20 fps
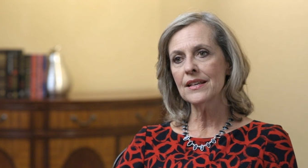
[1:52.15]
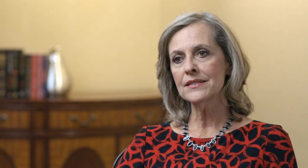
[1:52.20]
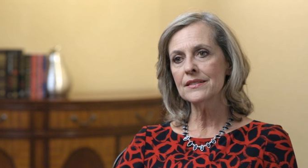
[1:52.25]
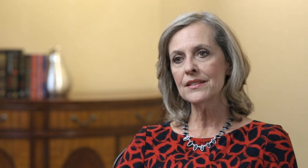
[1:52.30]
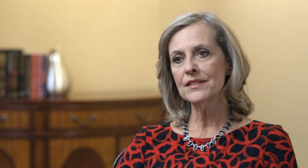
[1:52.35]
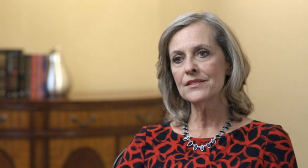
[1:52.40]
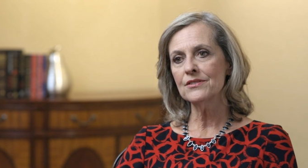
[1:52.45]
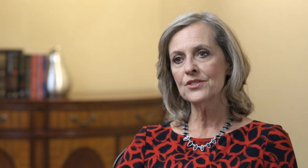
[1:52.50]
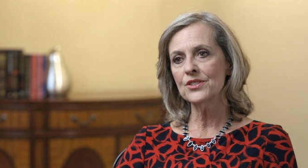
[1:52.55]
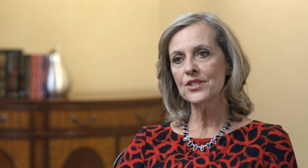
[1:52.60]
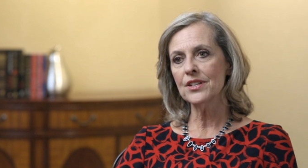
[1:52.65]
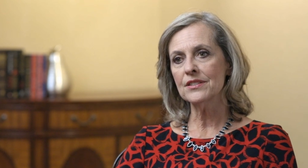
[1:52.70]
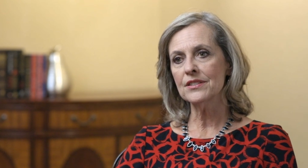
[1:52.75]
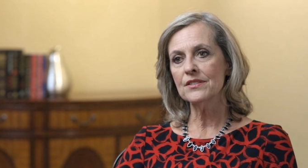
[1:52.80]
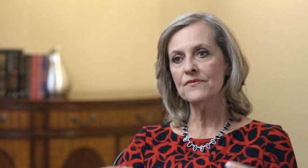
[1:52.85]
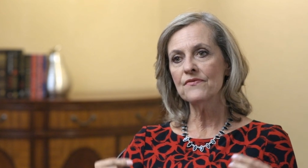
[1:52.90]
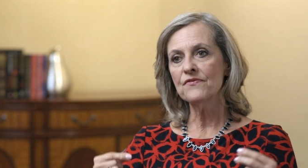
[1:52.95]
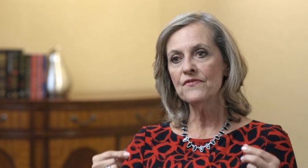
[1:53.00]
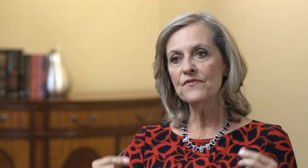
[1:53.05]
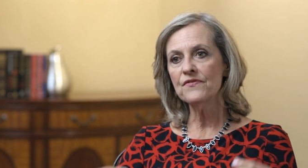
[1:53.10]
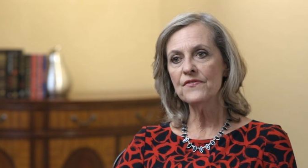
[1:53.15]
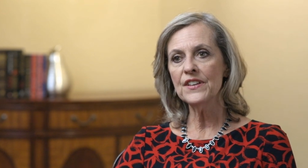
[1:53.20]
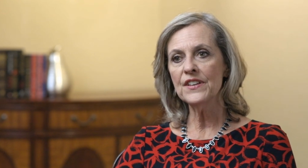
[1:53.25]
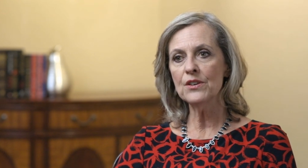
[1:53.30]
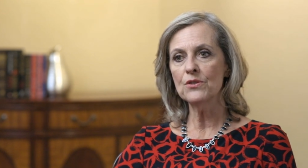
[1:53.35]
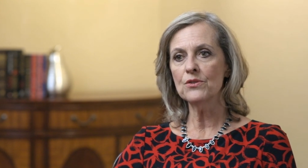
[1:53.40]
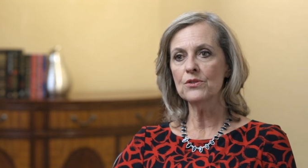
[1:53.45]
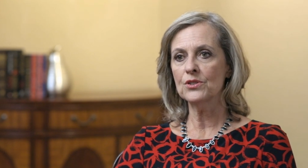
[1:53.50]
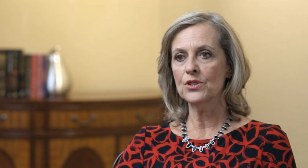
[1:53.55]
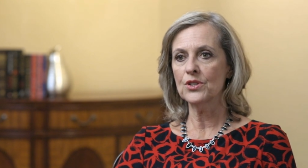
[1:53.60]
doesn't just
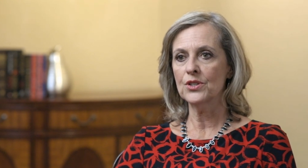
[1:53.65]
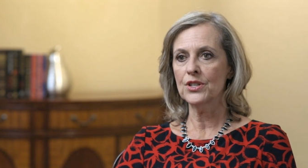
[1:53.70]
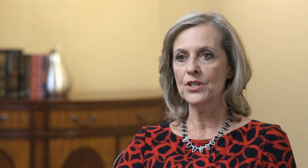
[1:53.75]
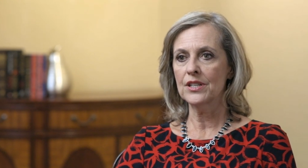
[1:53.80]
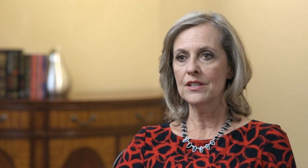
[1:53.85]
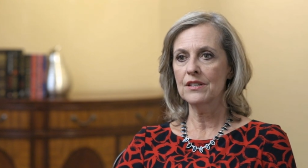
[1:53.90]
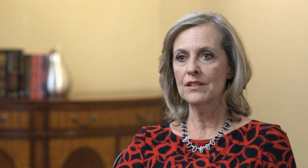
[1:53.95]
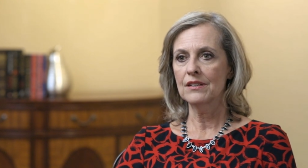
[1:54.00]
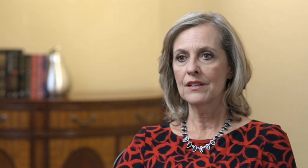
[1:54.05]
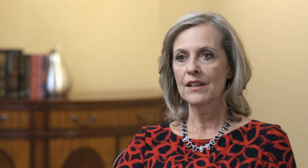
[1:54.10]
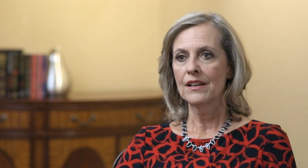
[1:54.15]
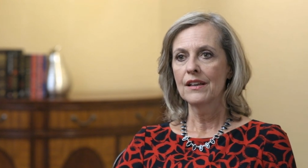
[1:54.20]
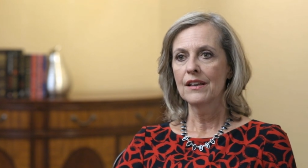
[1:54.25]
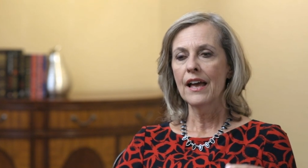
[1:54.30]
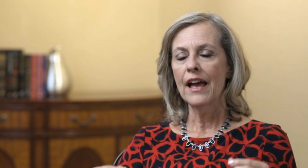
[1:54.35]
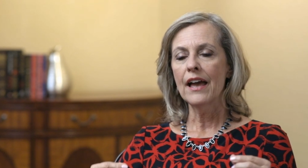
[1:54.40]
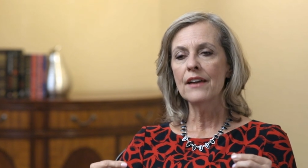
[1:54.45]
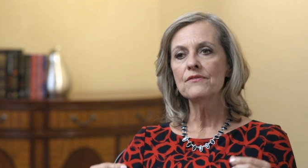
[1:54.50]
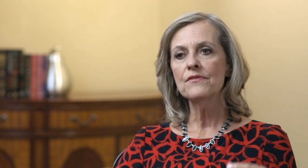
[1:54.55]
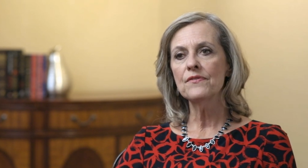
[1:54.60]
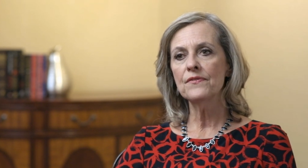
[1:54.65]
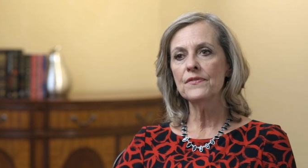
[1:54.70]
feel good and